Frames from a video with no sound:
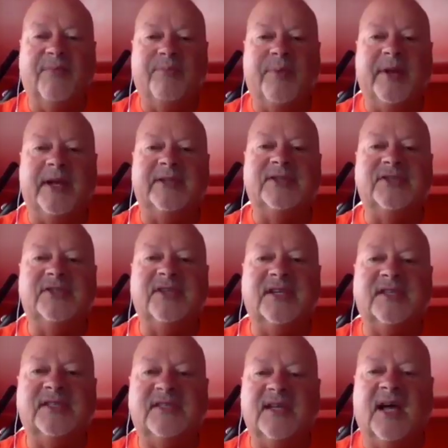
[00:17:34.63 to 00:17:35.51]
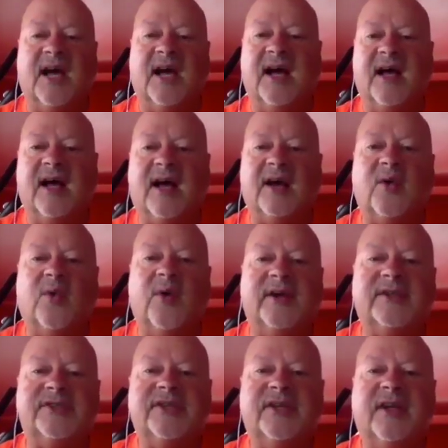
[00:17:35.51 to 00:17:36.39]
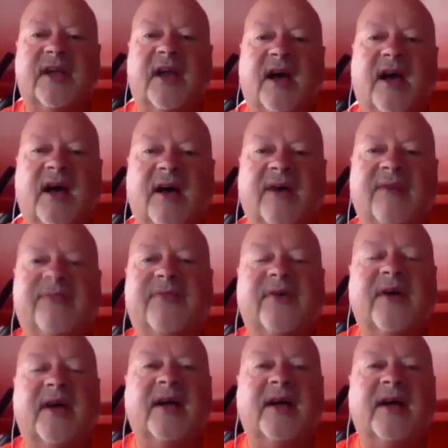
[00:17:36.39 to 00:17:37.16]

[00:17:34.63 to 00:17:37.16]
but it's just a question of